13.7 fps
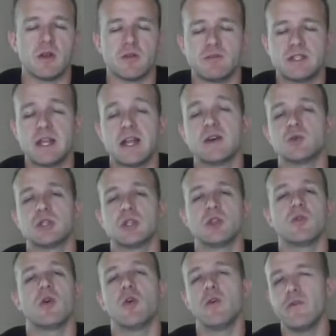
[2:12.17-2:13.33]
seeing I wasn't doing the
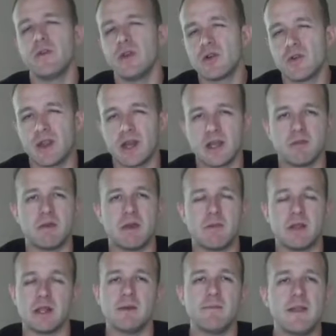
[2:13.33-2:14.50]
whole vehicle, that I can maybe
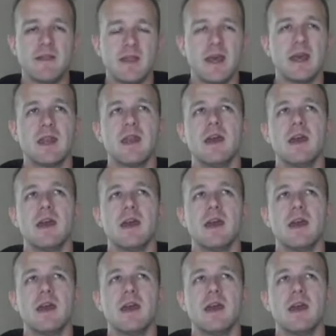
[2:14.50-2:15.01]
limit that.